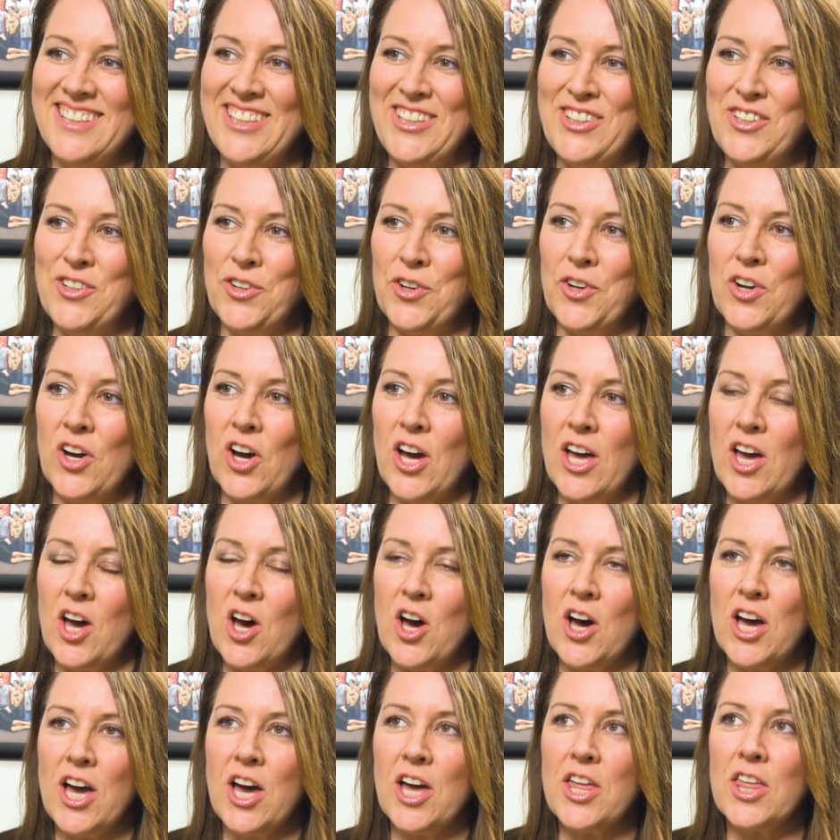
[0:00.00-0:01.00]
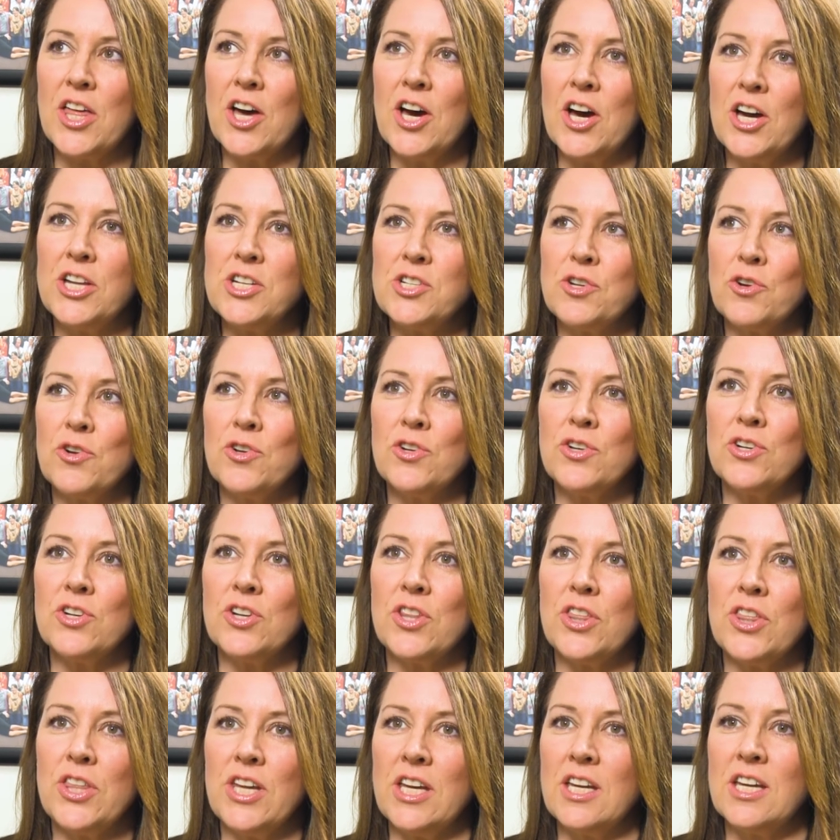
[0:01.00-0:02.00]
You know, I don't
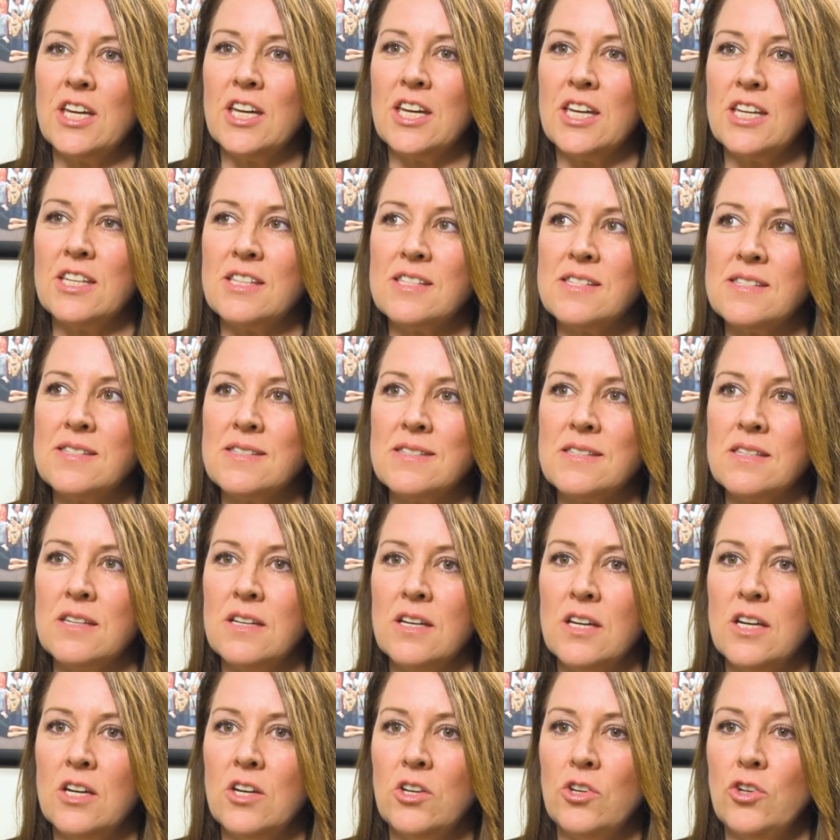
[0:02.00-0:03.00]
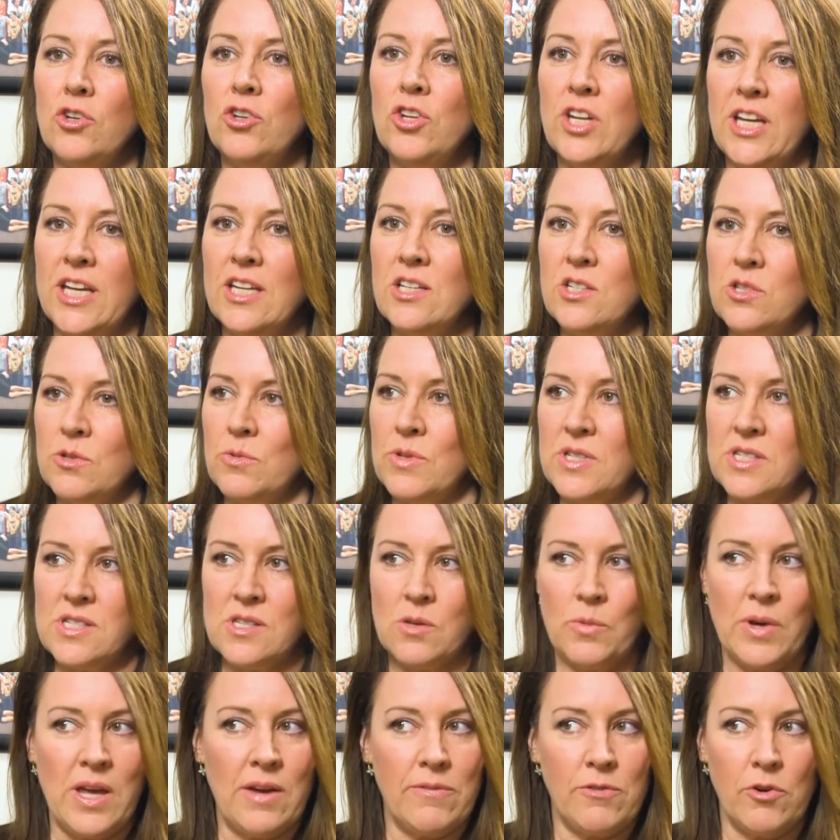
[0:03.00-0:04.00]
think it's unique to us
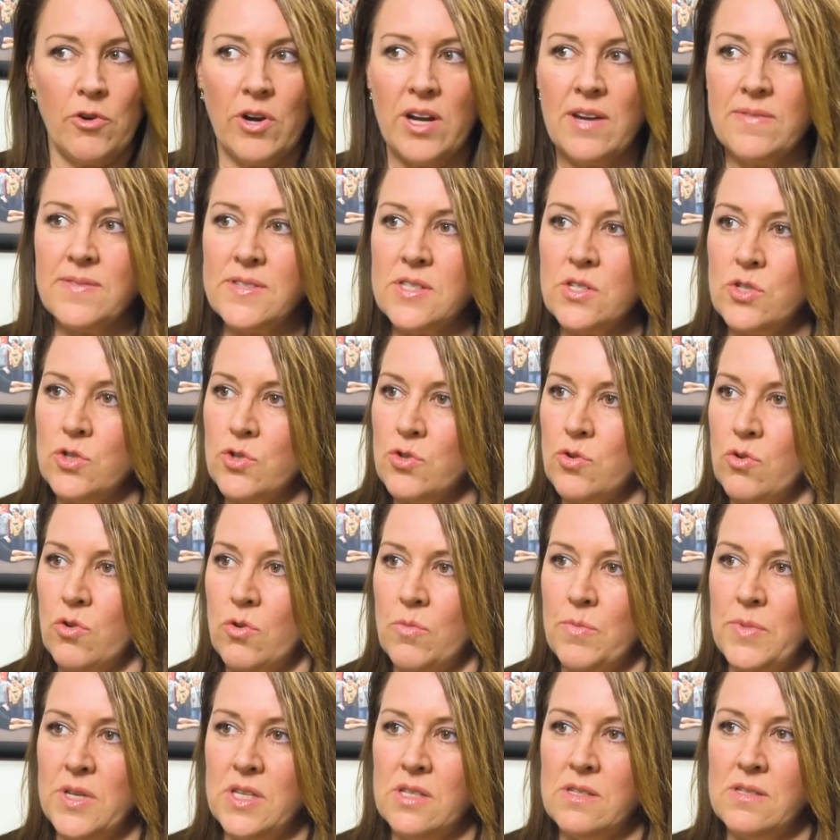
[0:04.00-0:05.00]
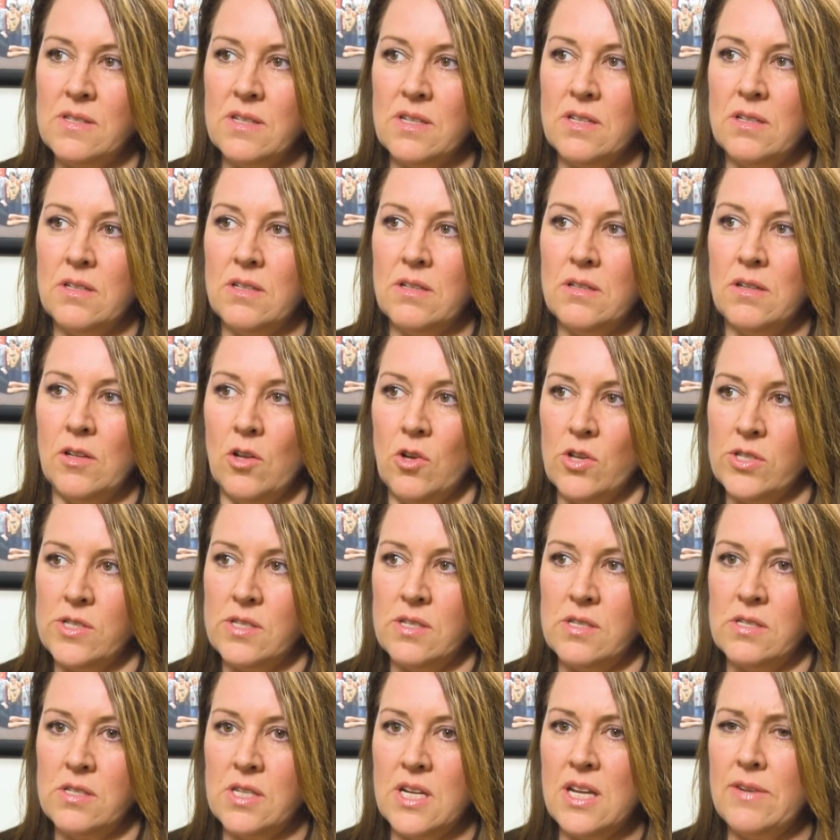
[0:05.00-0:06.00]
that we have griefs and traumas and
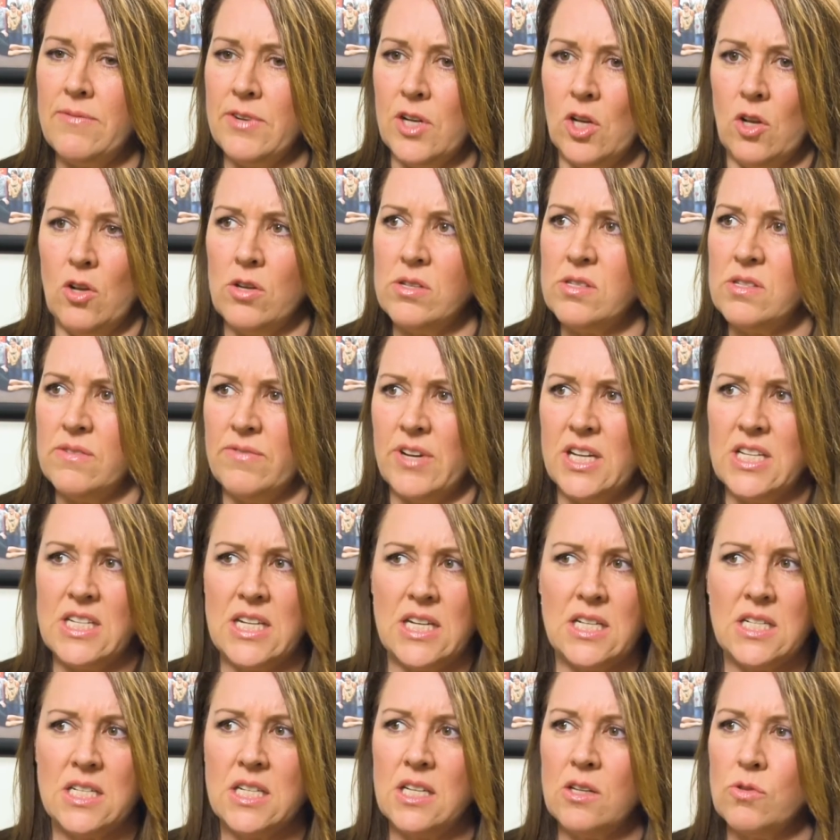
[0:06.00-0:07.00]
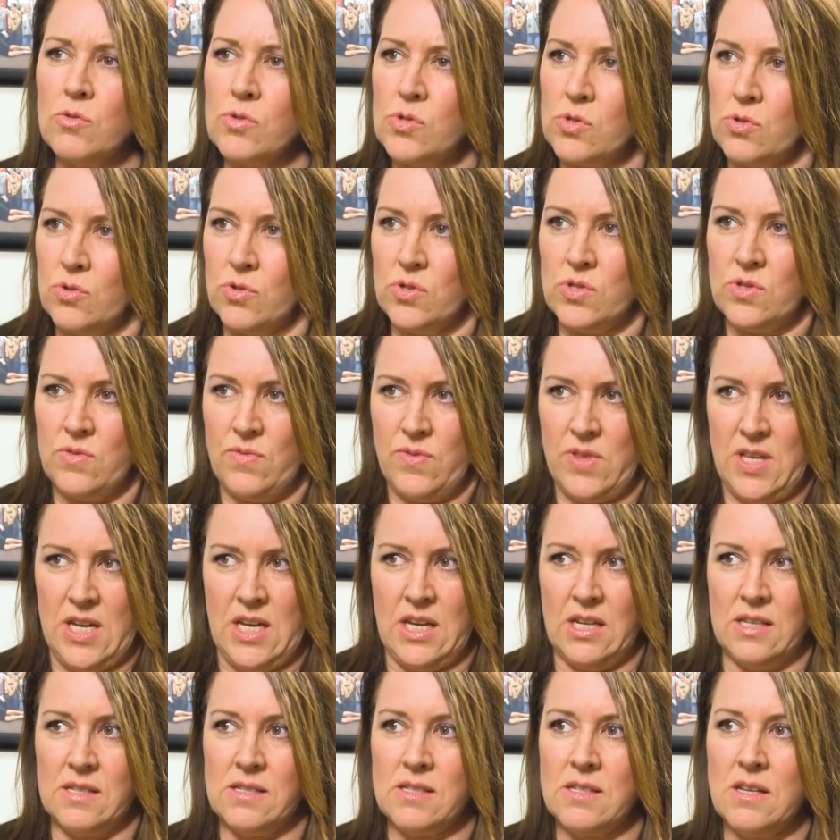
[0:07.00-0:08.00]
losses and even loss of identity, all sorts of
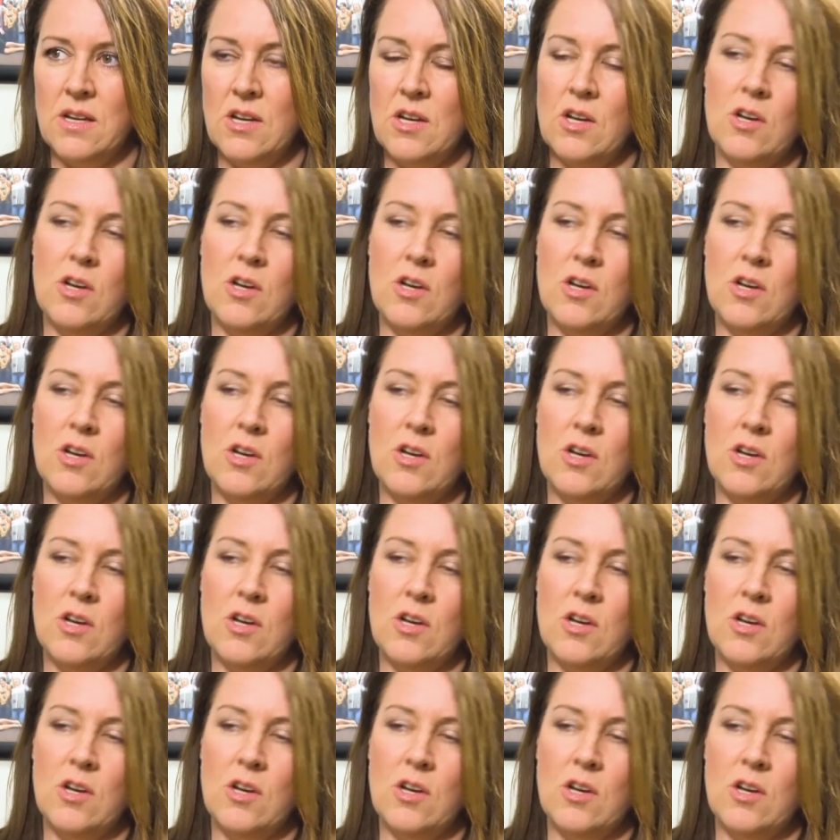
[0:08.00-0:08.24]
things